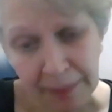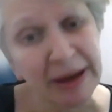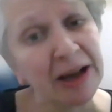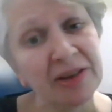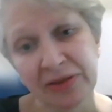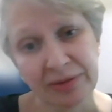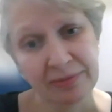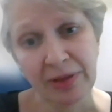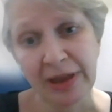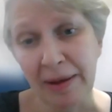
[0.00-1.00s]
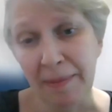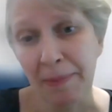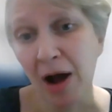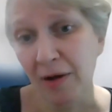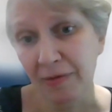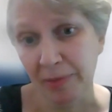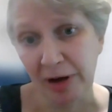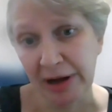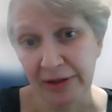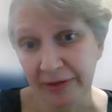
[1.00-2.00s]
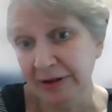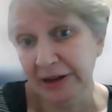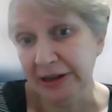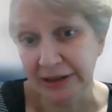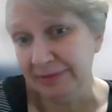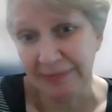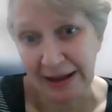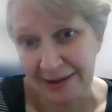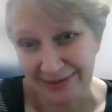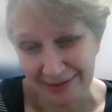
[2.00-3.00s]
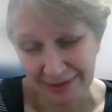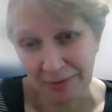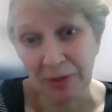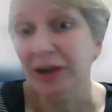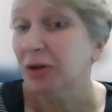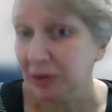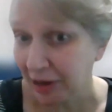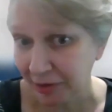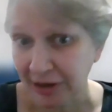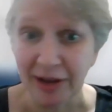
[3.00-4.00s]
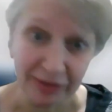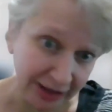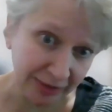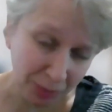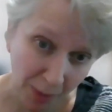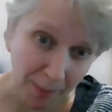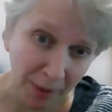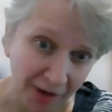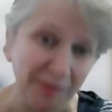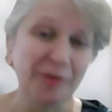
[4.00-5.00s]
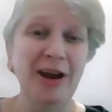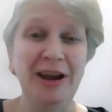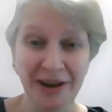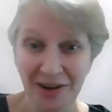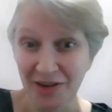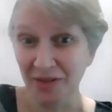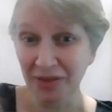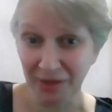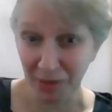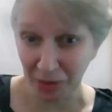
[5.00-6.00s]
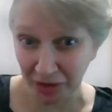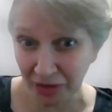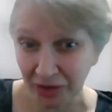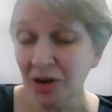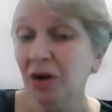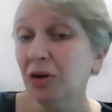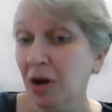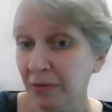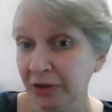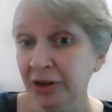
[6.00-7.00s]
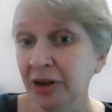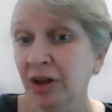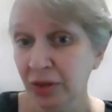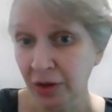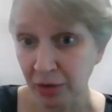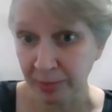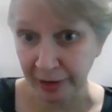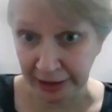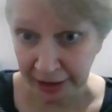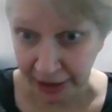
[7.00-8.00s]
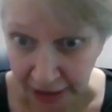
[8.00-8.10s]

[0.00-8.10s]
because the part of the brain that's affected is what they call localized. It's one part of the brain, not often the whole brain.